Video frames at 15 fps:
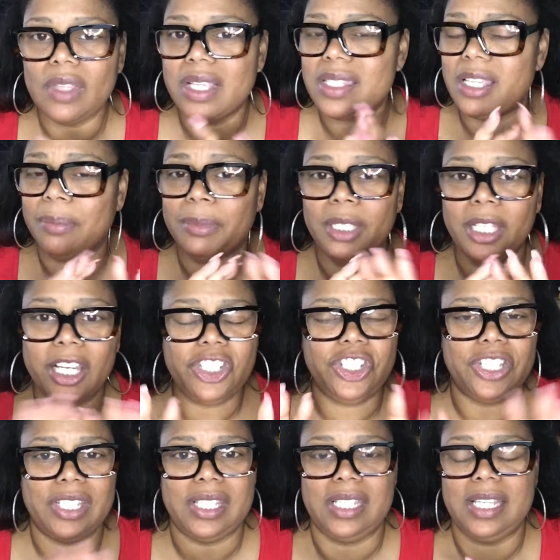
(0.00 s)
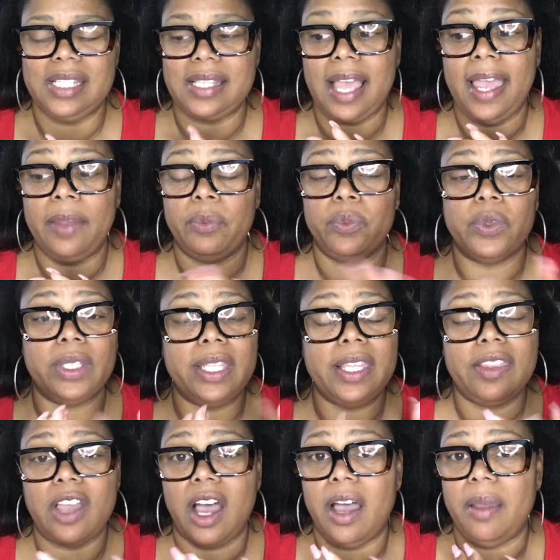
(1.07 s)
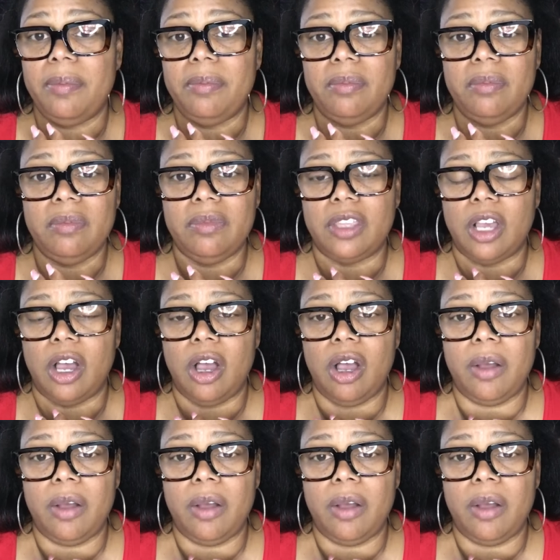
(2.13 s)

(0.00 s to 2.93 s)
some lusciousness. I really thought the,